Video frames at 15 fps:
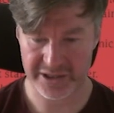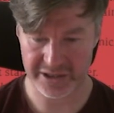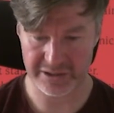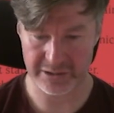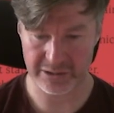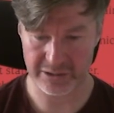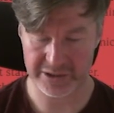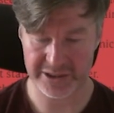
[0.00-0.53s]

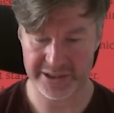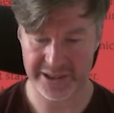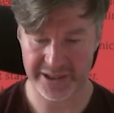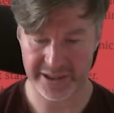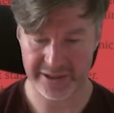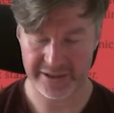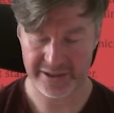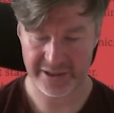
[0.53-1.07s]
can look at
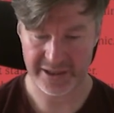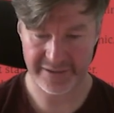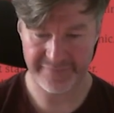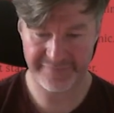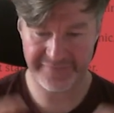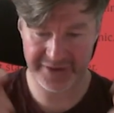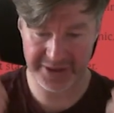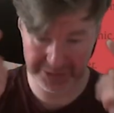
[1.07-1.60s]
it
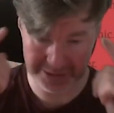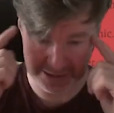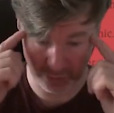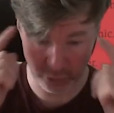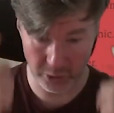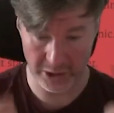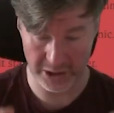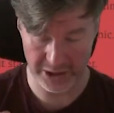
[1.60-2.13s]
and figure
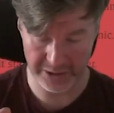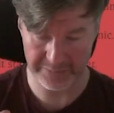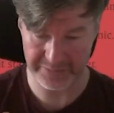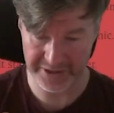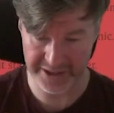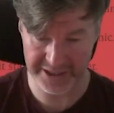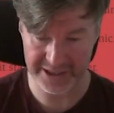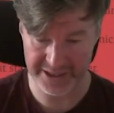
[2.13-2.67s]
out what I'm
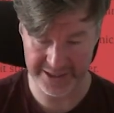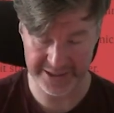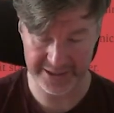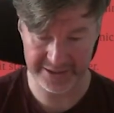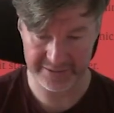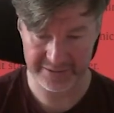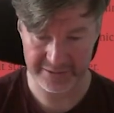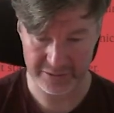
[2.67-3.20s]

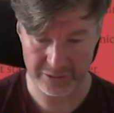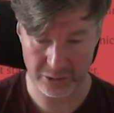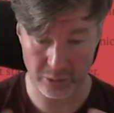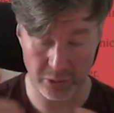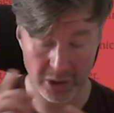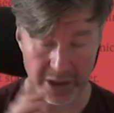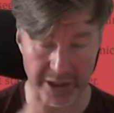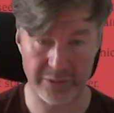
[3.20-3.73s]
thinking, or
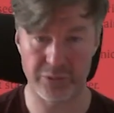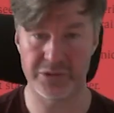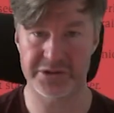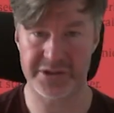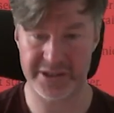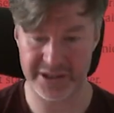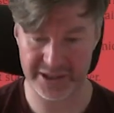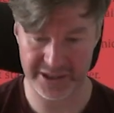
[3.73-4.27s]
what I was
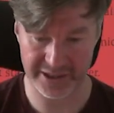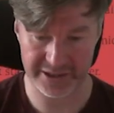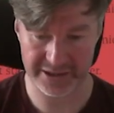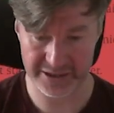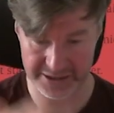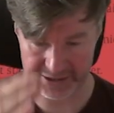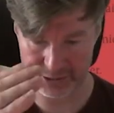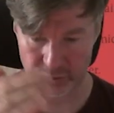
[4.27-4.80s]

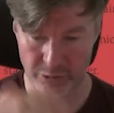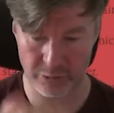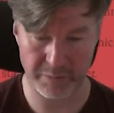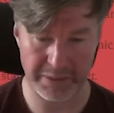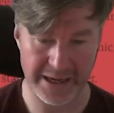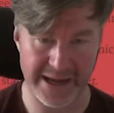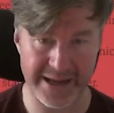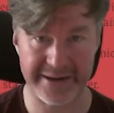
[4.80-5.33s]
thinking. It's all
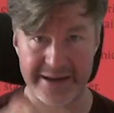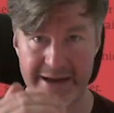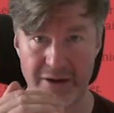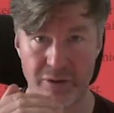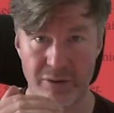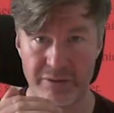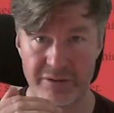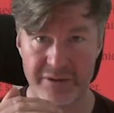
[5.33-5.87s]
planned
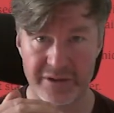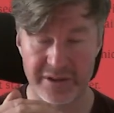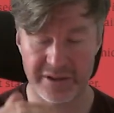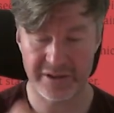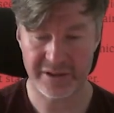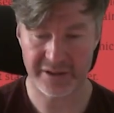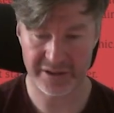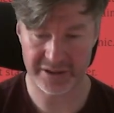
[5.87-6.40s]
out,
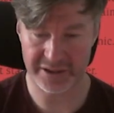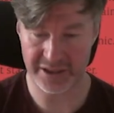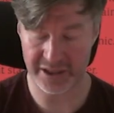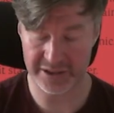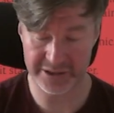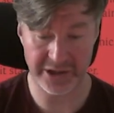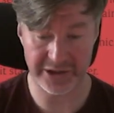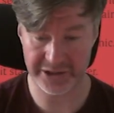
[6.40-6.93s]

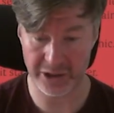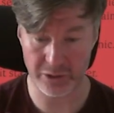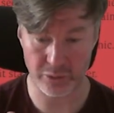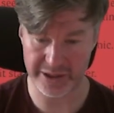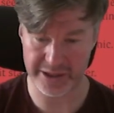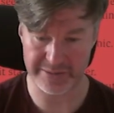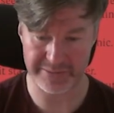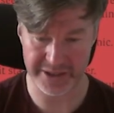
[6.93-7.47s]
and I know
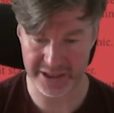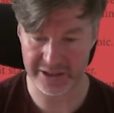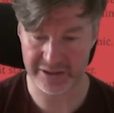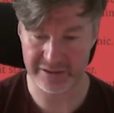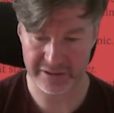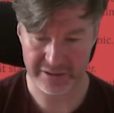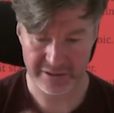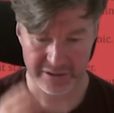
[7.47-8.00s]
what I
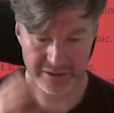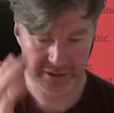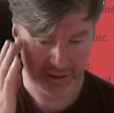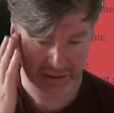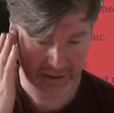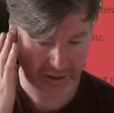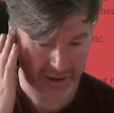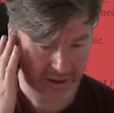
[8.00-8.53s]
mean,
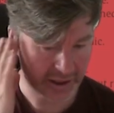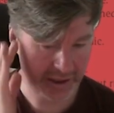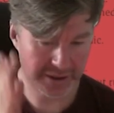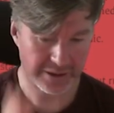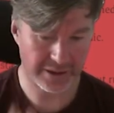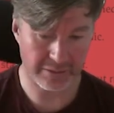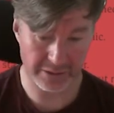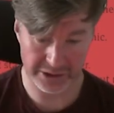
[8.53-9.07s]

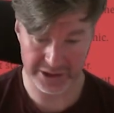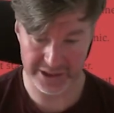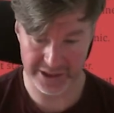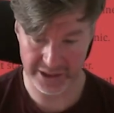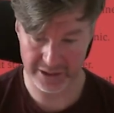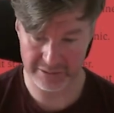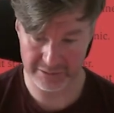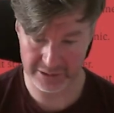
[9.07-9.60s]
and I'll look at
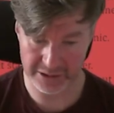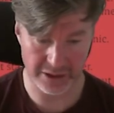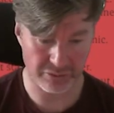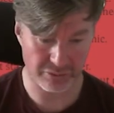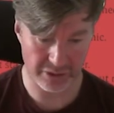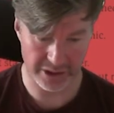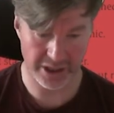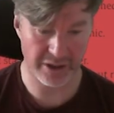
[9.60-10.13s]
it and go,
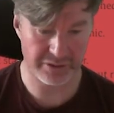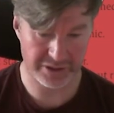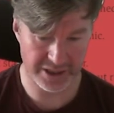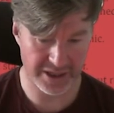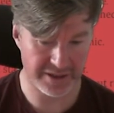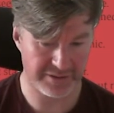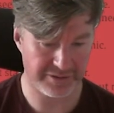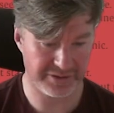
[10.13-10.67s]
right,
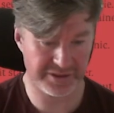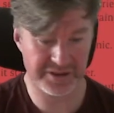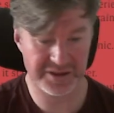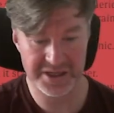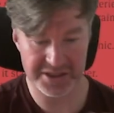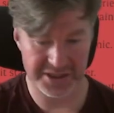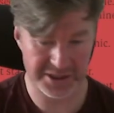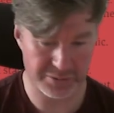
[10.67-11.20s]
okay,
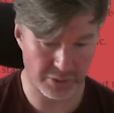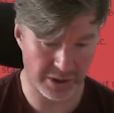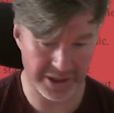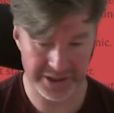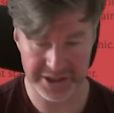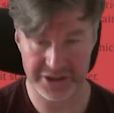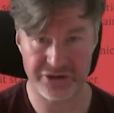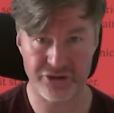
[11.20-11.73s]
this is what
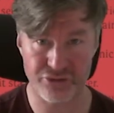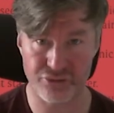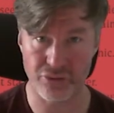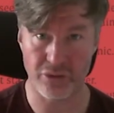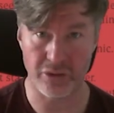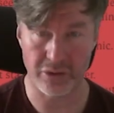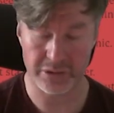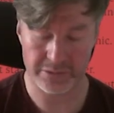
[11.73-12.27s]
I need to
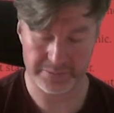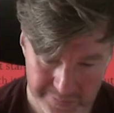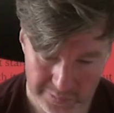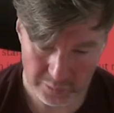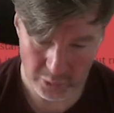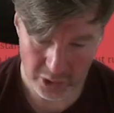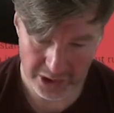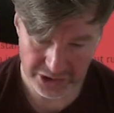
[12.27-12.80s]
draw.
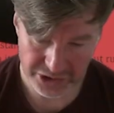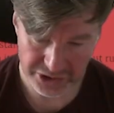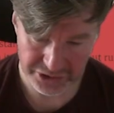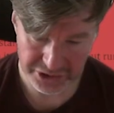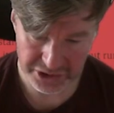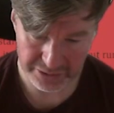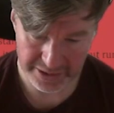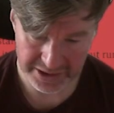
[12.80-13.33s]
What I
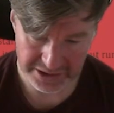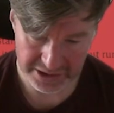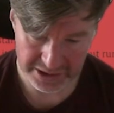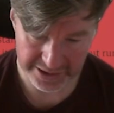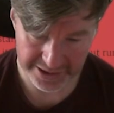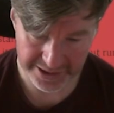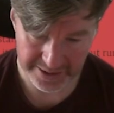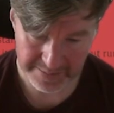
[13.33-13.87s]
should do
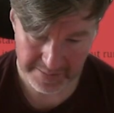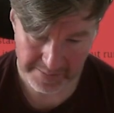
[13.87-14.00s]
actually